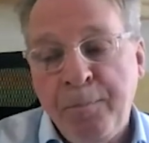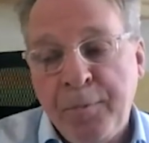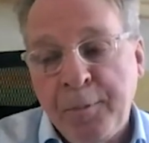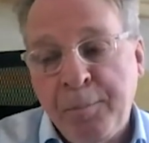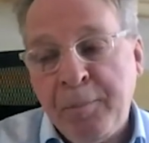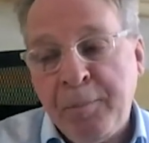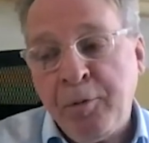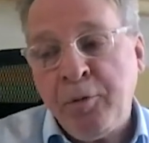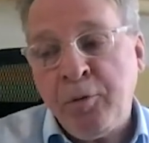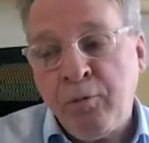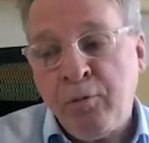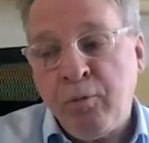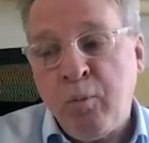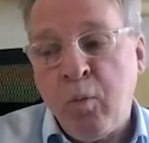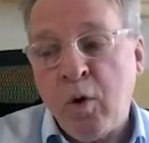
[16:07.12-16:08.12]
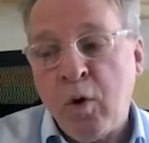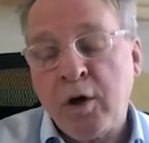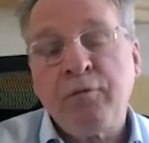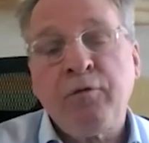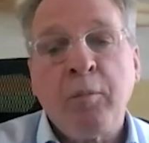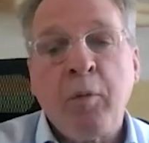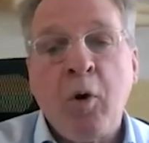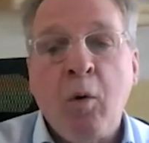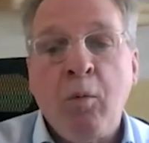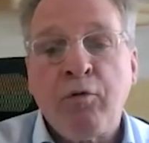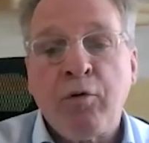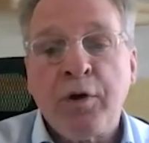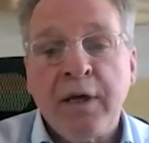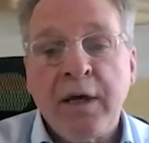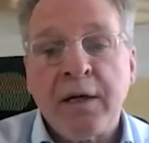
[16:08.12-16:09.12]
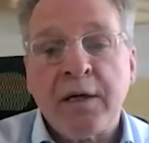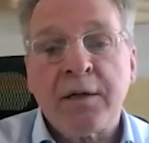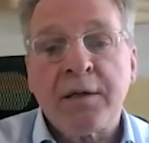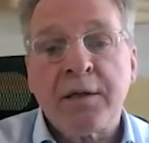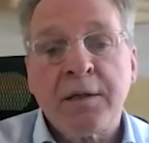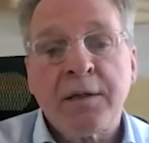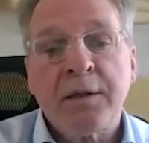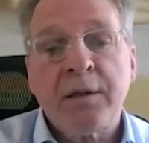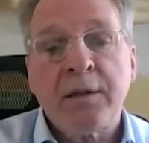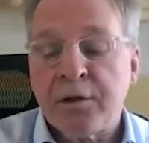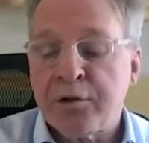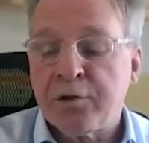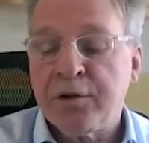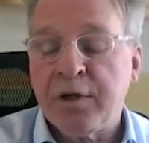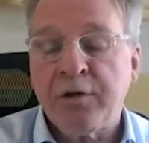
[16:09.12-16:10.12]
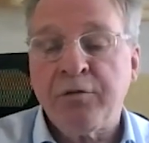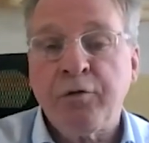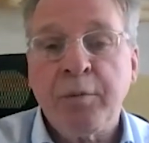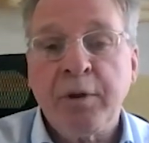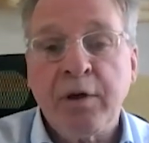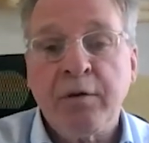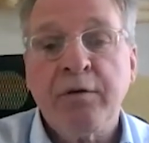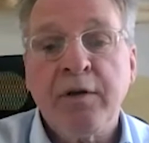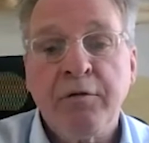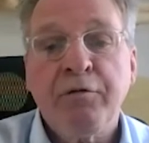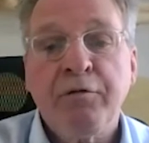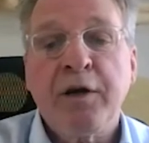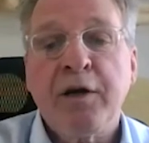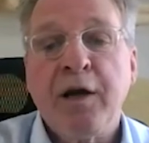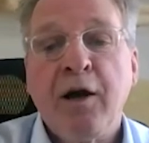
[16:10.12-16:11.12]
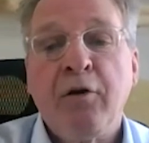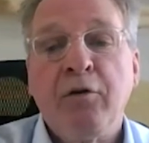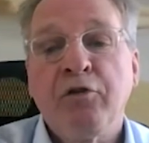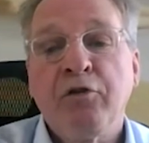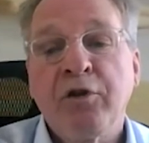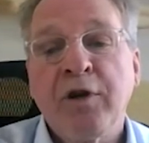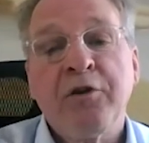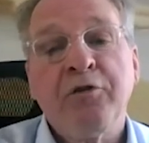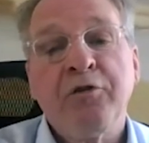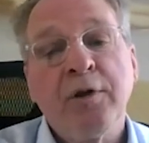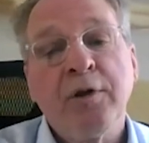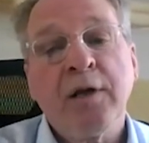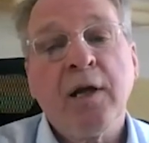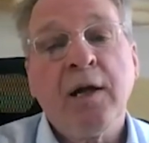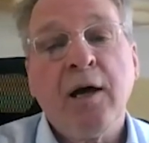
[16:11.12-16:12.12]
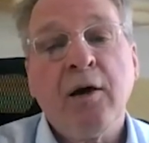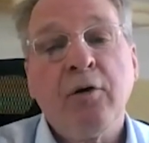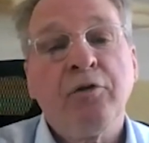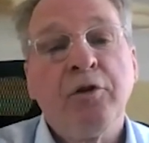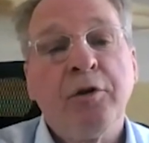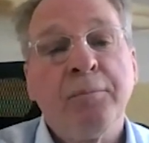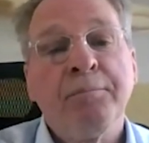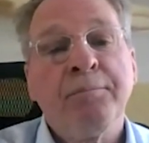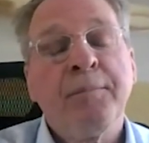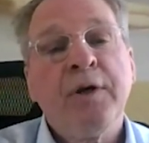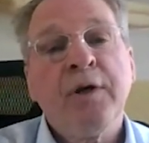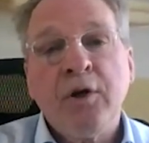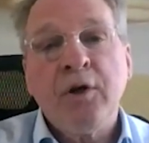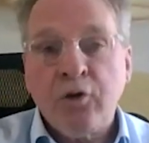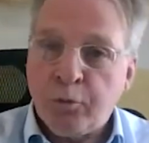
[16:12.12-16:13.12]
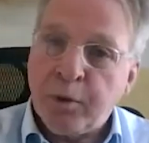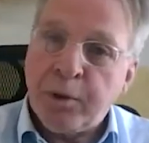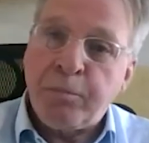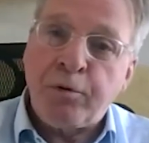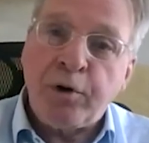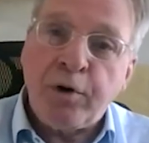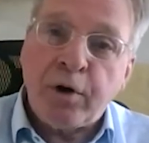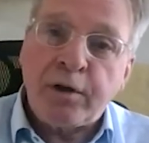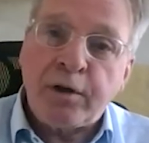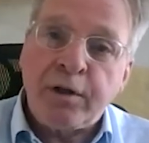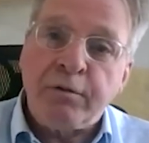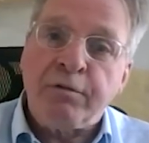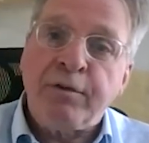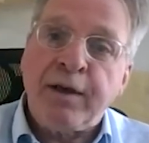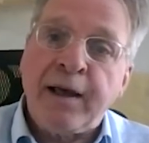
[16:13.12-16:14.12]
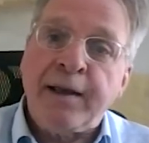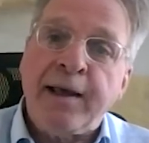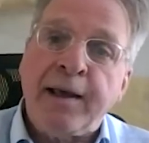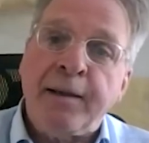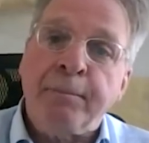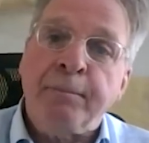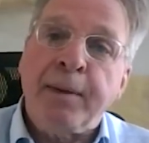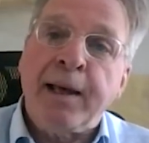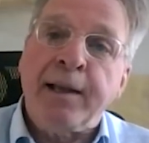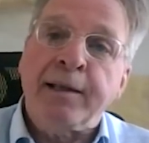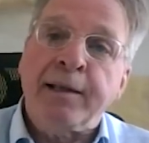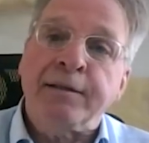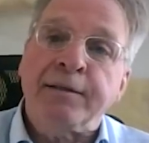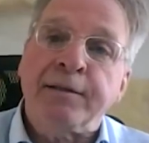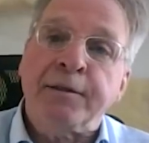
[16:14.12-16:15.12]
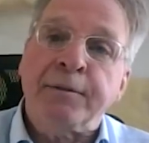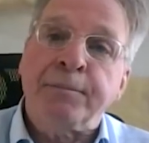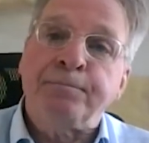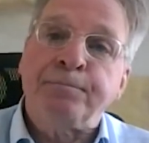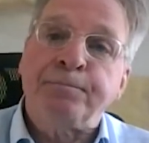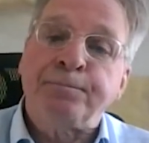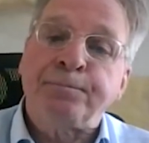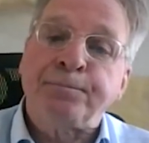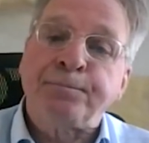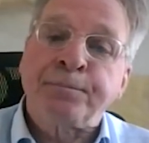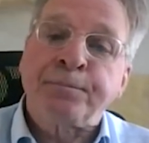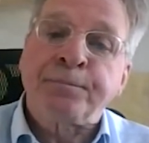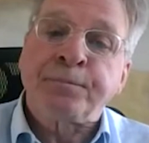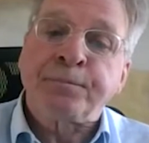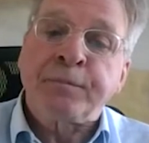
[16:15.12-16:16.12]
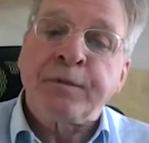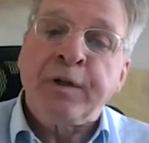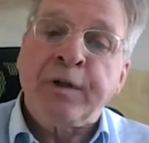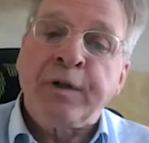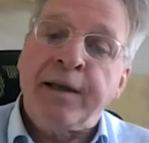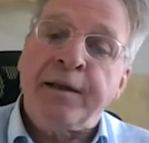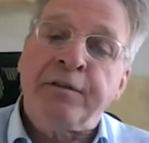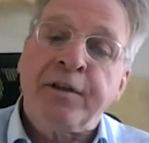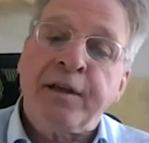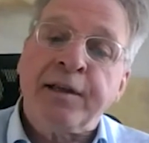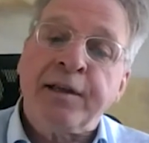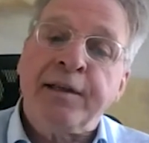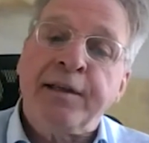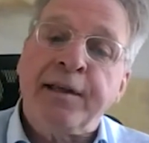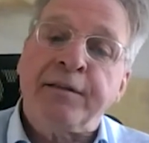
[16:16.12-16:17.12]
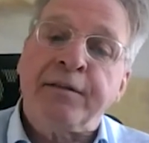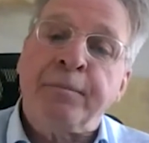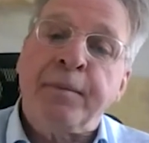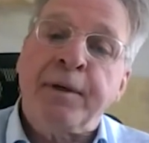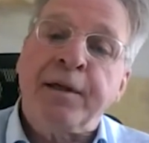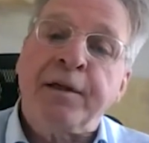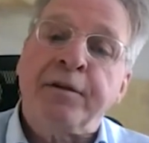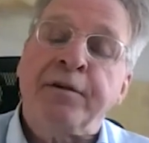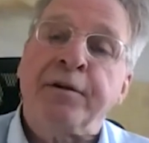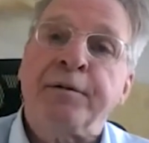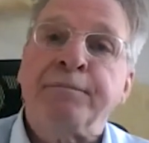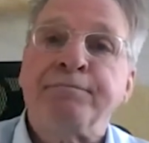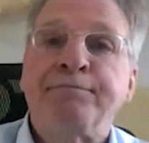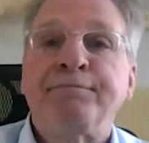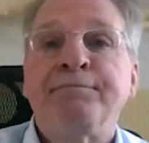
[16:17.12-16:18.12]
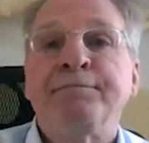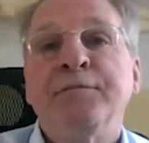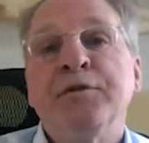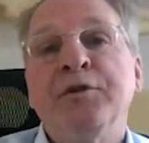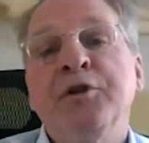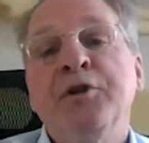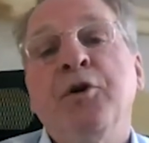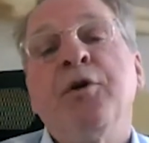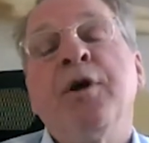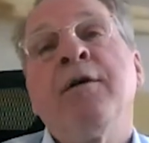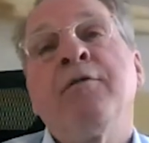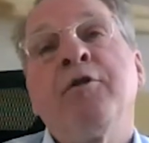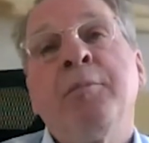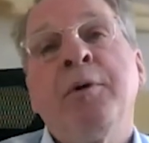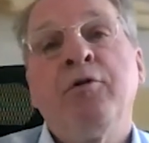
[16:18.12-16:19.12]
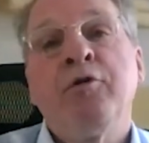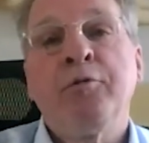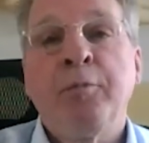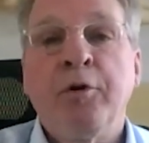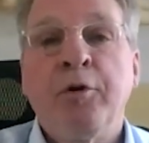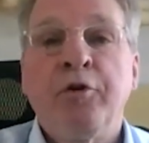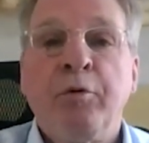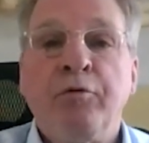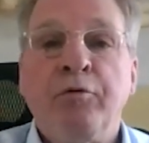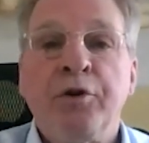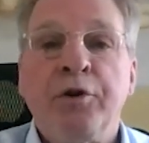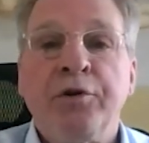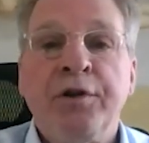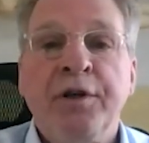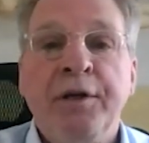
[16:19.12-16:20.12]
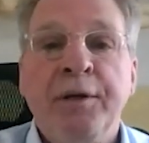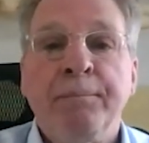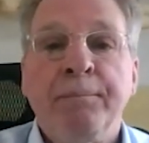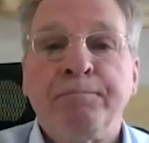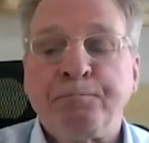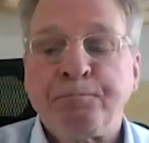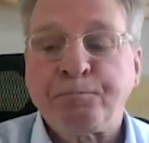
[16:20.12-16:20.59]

the people who've worked from home for years are successful because they figured out a schedule that allows them to be productive and, and balanced. And then secondly, as a manager, you know, you have to be responsible for your team.